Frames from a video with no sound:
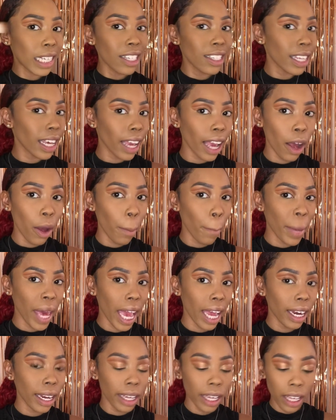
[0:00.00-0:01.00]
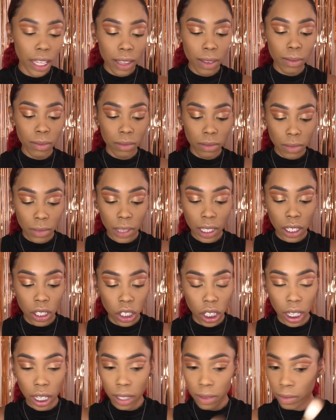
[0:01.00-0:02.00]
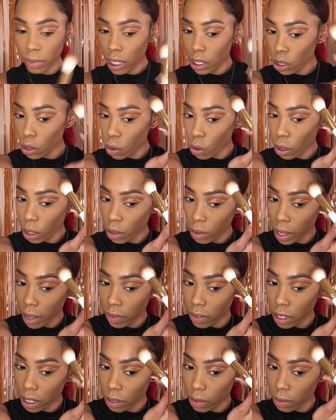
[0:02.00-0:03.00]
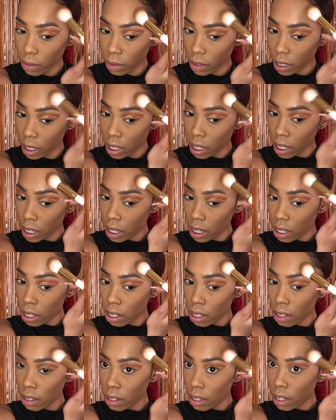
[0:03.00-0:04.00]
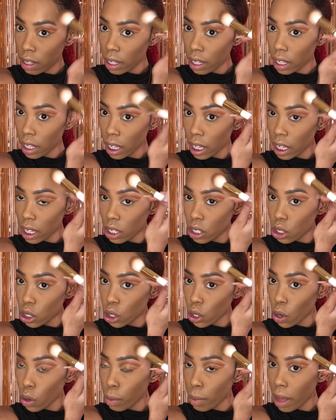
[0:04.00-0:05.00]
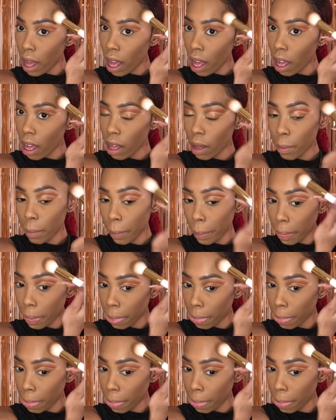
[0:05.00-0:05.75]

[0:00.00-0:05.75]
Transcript: like how I'm patting it, legit. That's all you have to do. Like, it's so bomb.